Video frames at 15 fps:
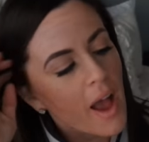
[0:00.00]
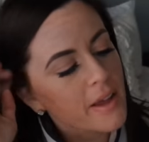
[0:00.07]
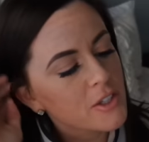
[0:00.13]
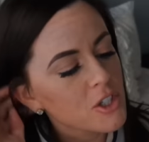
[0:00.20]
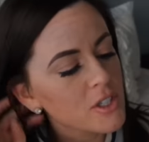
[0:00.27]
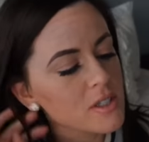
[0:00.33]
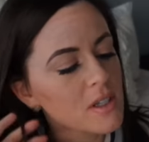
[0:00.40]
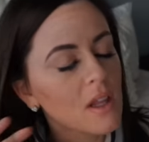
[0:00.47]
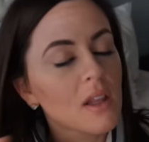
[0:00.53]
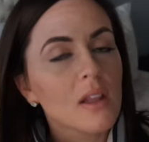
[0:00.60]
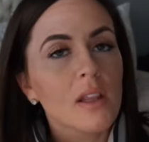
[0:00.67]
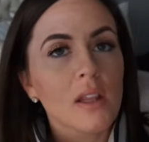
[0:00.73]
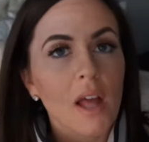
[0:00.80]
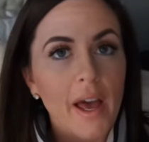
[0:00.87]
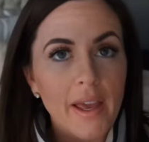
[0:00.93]
I just
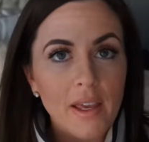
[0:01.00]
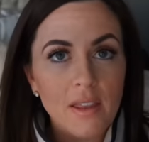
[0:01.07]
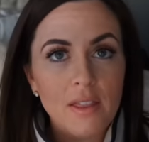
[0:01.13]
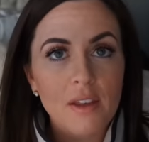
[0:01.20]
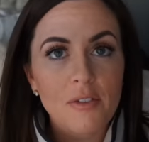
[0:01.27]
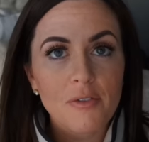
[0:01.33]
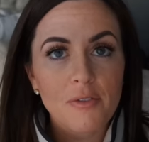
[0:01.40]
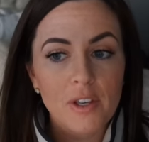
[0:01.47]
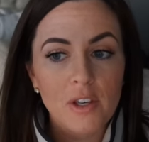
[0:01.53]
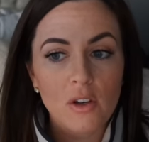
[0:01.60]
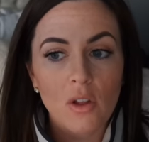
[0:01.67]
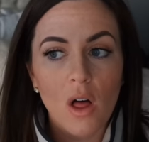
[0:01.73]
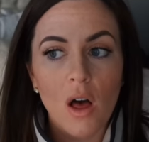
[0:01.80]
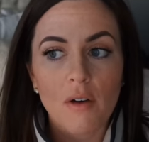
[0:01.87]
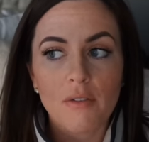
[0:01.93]
like the
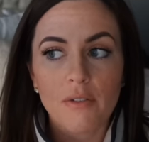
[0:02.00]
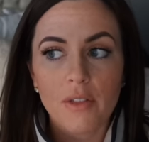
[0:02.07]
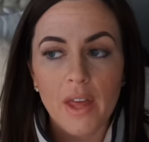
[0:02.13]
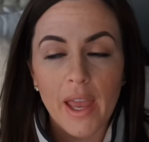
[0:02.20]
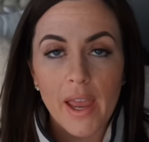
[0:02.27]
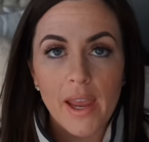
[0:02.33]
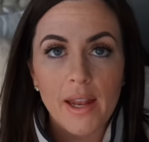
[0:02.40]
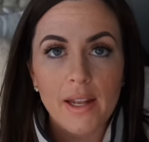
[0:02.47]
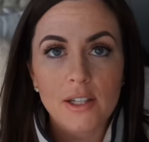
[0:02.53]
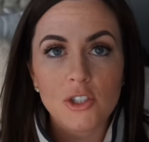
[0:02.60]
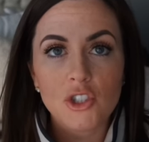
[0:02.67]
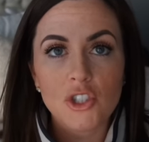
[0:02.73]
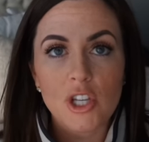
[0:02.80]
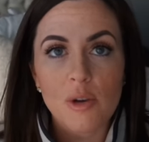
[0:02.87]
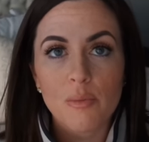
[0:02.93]
feel of the
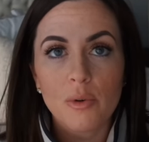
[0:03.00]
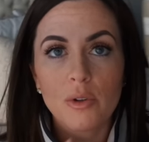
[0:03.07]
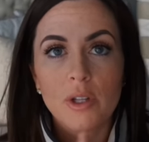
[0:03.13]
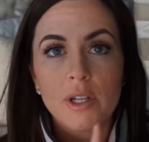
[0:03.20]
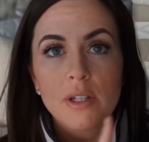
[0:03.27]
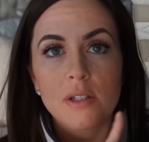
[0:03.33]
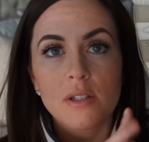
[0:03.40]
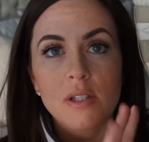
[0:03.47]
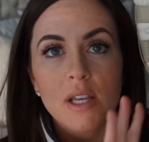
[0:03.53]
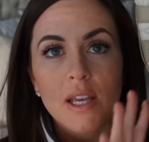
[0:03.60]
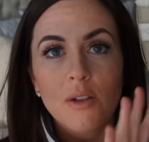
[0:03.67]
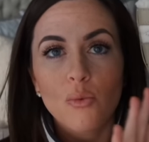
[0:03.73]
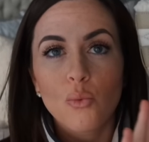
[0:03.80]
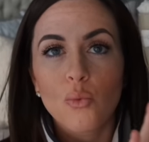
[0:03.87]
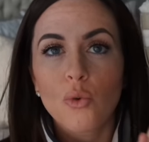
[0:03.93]
8-inch Timberlands
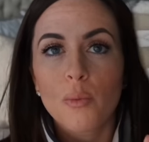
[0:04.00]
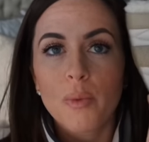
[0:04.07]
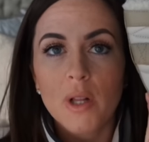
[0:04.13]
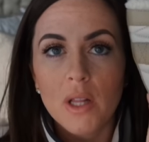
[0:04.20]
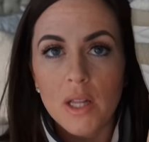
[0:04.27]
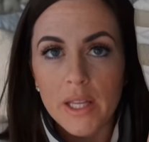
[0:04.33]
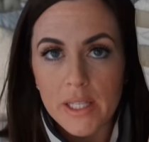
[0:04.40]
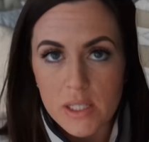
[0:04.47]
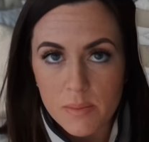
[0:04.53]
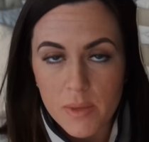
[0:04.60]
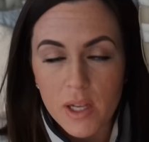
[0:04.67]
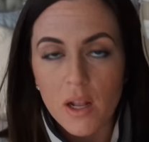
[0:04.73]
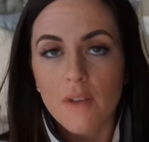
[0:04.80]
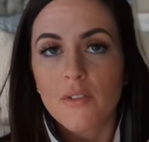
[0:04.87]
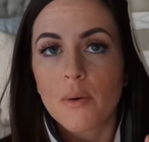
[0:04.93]
in
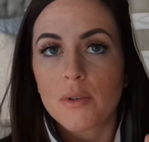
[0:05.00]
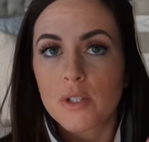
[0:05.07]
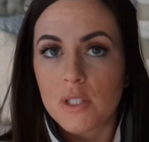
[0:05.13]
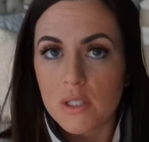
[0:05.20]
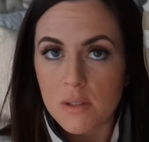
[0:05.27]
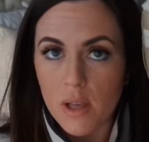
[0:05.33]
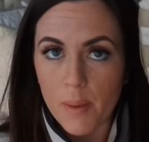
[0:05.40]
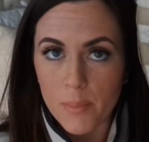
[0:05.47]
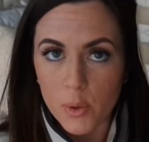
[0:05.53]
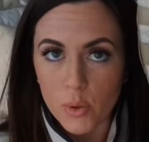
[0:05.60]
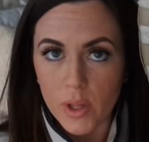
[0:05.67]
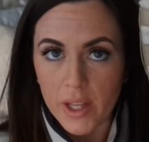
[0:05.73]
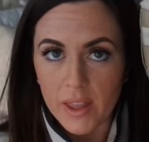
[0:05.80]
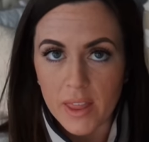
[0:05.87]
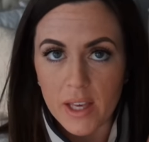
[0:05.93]
replacement of a, a,
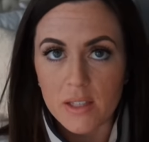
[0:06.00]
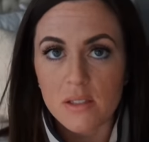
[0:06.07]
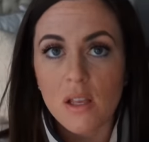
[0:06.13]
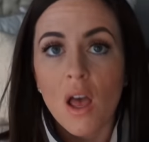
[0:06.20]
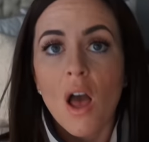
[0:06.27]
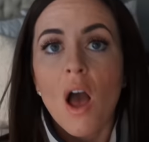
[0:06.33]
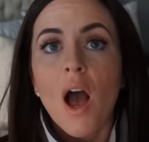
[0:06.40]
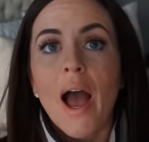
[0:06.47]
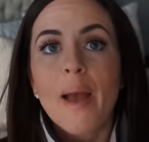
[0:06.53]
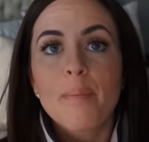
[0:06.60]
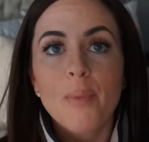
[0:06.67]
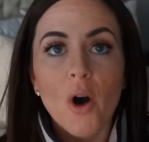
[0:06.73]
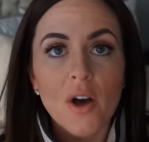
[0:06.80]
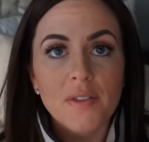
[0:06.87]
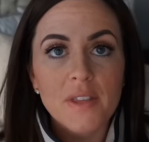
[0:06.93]
boot like this. I
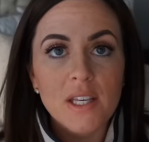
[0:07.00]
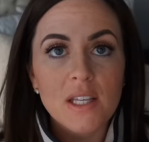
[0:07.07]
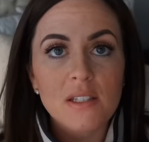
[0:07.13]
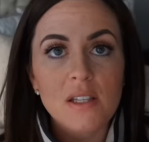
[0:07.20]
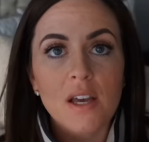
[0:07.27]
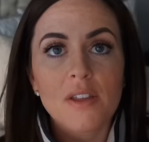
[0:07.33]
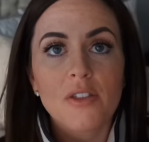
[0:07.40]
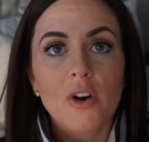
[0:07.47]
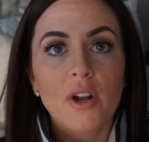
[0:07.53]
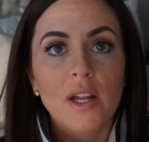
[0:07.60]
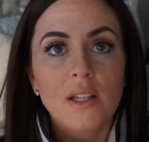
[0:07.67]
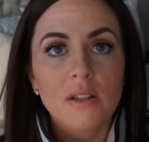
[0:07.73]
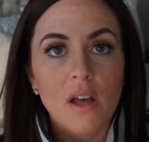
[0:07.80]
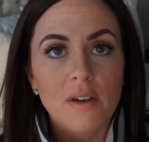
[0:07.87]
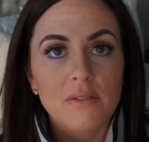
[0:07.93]
bought these. I thought
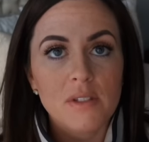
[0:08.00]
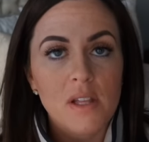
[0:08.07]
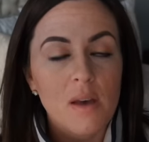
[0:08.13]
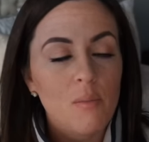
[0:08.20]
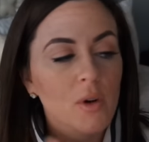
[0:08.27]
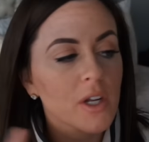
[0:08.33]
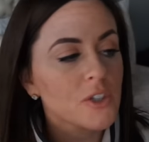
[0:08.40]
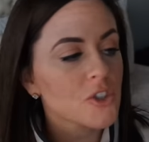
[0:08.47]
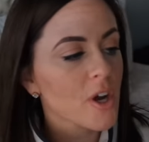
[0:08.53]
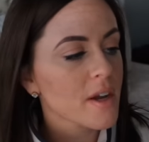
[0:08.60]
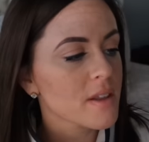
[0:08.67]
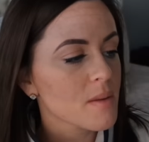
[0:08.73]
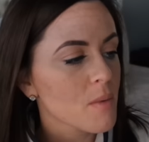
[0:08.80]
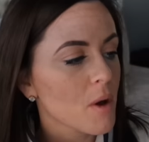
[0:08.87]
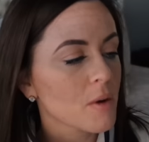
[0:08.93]
I loved them. When I
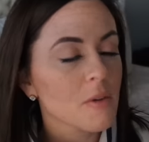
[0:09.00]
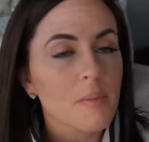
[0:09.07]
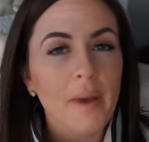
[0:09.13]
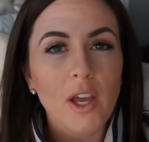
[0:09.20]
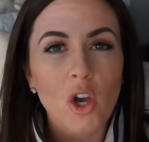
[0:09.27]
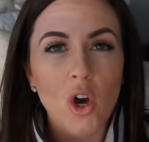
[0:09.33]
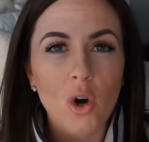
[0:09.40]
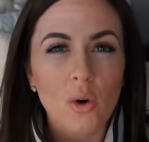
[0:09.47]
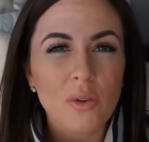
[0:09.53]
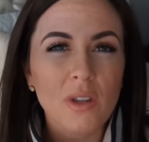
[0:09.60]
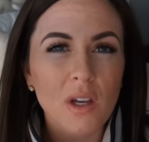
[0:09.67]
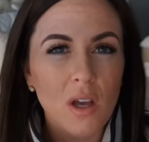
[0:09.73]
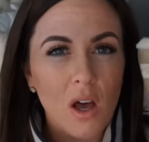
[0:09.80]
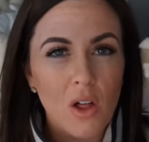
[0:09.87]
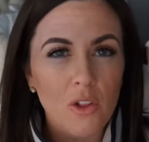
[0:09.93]
tried them on with my coat,
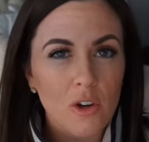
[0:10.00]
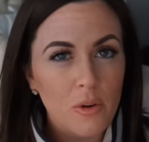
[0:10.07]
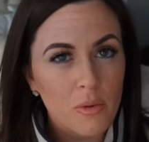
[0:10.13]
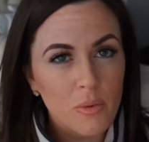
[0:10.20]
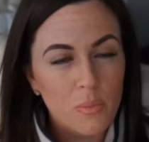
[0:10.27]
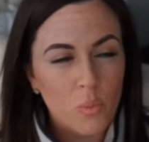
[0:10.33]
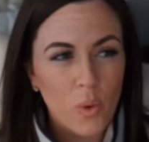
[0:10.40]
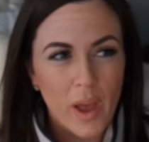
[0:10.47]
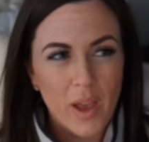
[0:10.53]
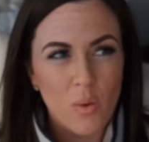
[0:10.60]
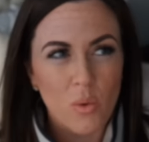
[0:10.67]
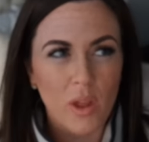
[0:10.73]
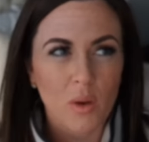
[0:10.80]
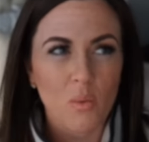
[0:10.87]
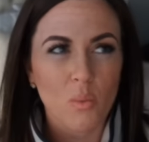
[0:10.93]
the
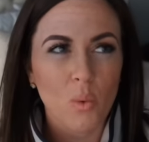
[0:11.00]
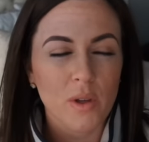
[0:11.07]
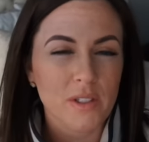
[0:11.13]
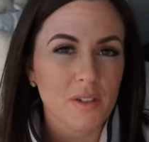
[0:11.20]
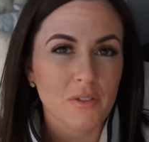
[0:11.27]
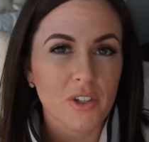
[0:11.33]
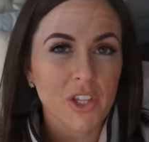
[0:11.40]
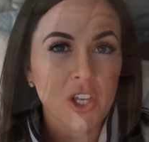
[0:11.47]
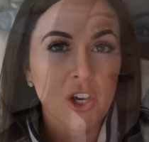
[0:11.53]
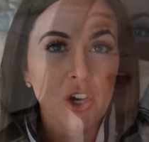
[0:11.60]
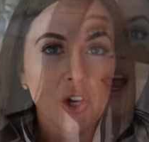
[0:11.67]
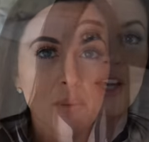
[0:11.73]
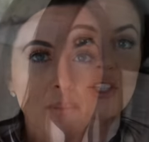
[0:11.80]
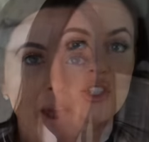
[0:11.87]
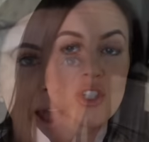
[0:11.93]
colorway like wasn't really a
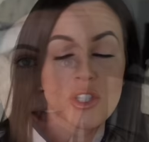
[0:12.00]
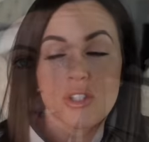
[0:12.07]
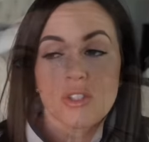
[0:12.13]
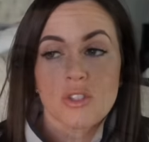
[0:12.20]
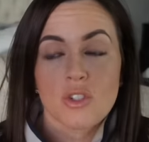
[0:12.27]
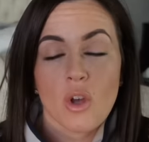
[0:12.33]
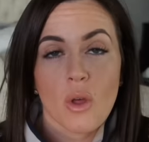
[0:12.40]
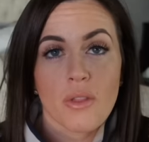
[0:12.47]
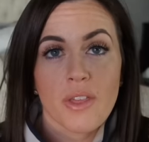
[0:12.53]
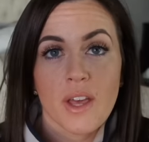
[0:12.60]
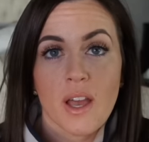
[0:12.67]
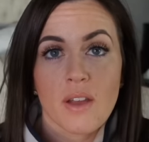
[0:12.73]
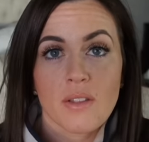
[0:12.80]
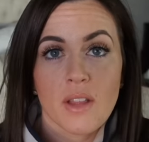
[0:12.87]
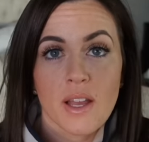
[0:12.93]
good I match. I just don't
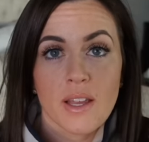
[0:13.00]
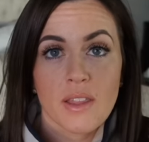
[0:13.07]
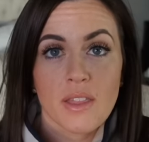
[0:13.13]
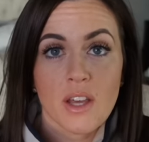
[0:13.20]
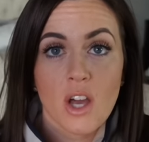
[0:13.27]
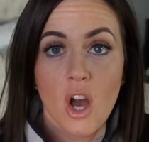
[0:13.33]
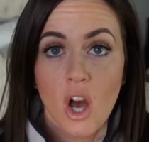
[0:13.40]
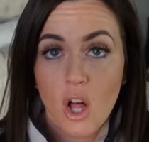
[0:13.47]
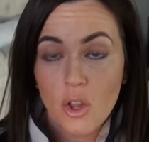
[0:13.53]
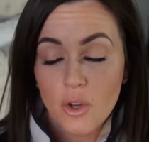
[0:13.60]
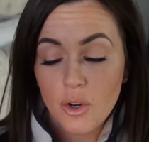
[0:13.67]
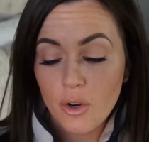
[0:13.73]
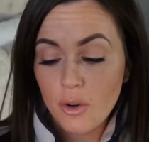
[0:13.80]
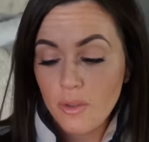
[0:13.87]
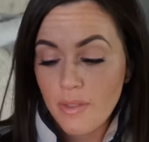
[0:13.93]
think I like the
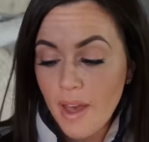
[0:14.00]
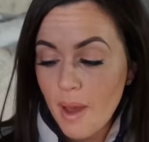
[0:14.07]
color